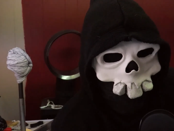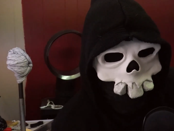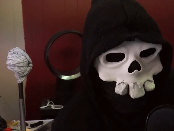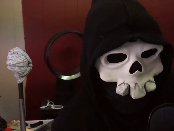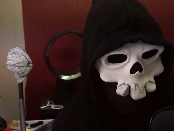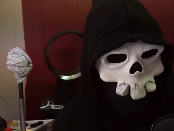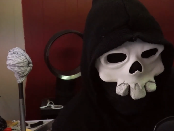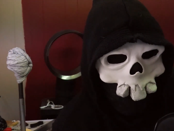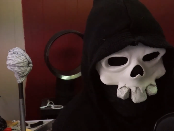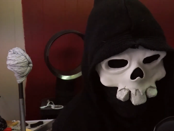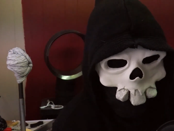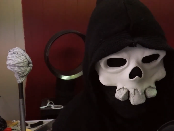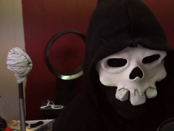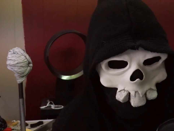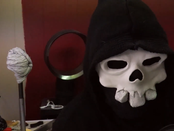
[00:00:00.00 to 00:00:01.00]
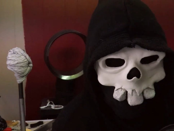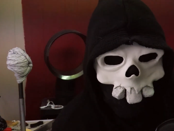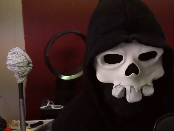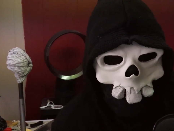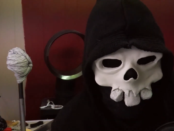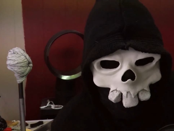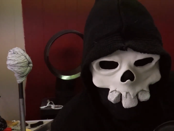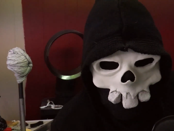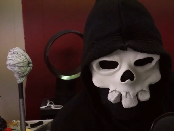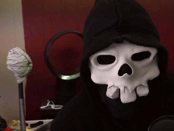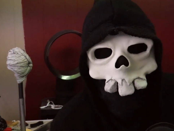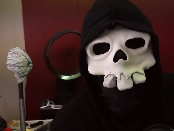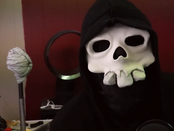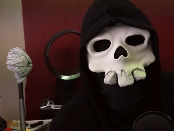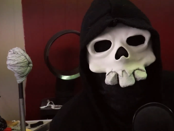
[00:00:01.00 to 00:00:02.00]
will do the same thing
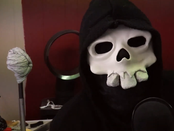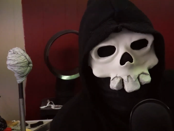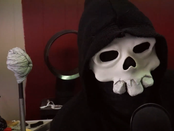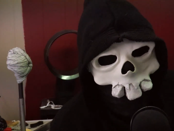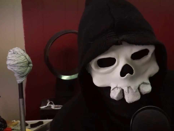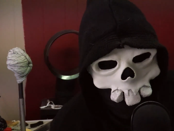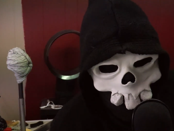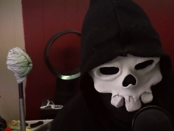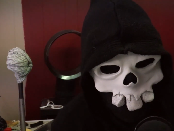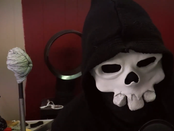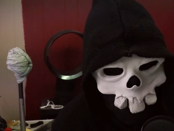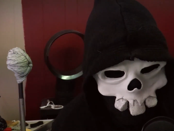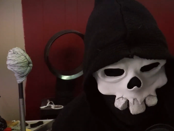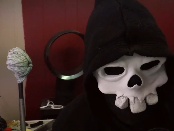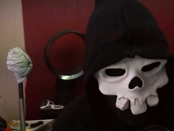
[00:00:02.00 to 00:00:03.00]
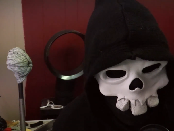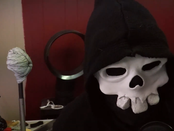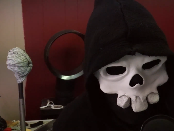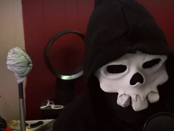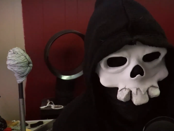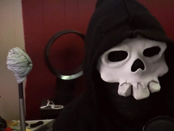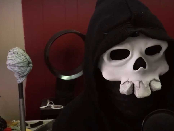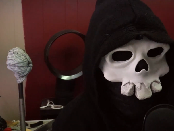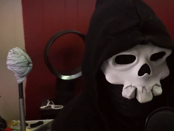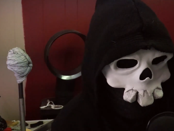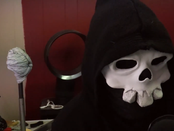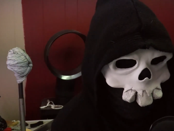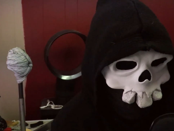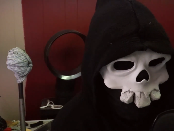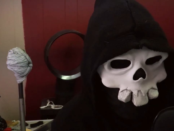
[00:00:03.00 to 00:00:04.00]
twice and not be different every single time you
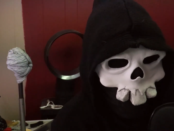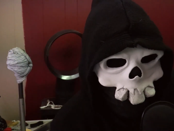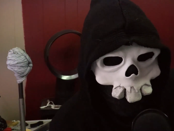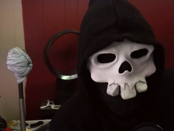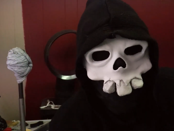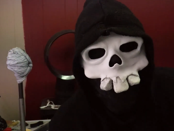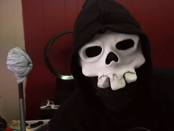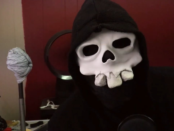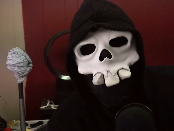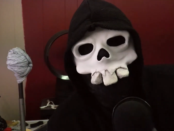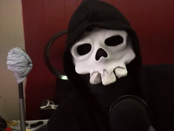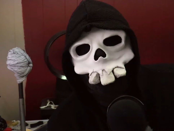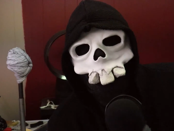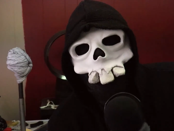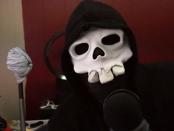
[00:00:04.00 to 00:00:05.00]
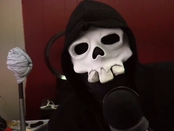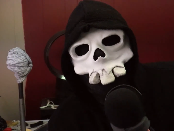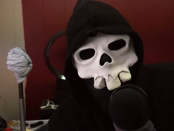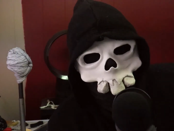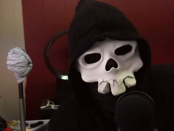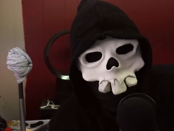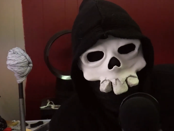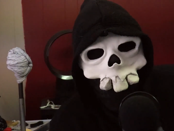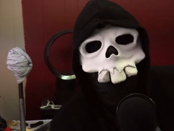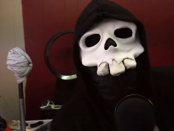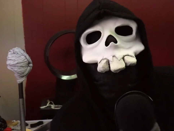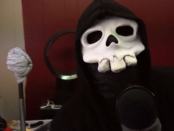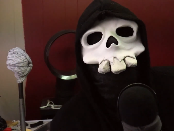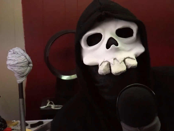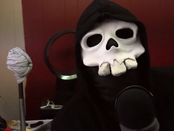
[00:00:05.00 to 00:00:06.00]
use it, you know. Anywho,
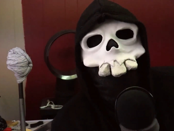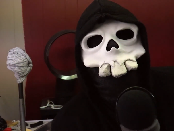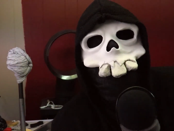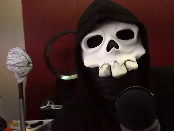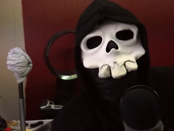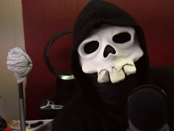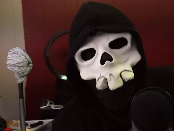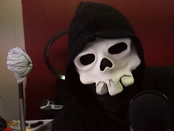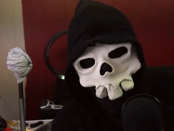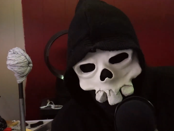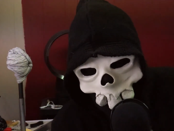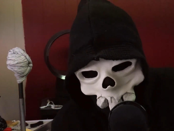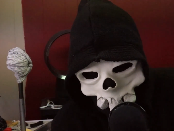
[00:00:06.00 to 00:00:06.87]
yeah, so